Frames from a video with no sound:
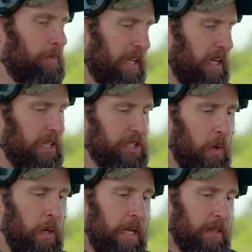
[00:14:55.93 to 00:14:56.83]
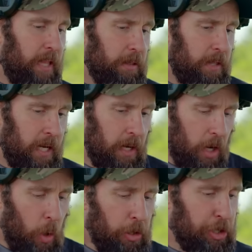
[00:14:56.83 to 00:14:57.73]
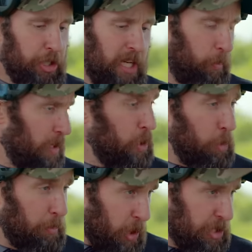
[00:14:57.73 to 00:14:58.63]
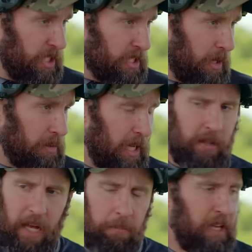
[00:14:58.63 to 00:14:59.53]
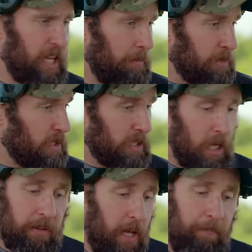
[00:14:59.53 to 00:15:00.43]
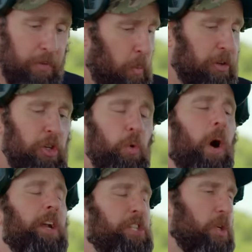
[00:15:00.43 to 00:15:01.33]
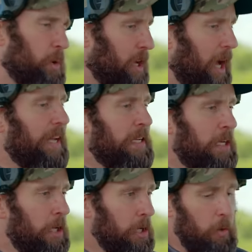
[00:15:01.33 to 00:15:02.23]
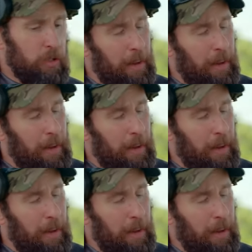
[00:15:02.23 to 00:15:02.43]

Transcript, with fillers: Be- and so that the ownership when you purchase something then becomes then whether you want it to or not goes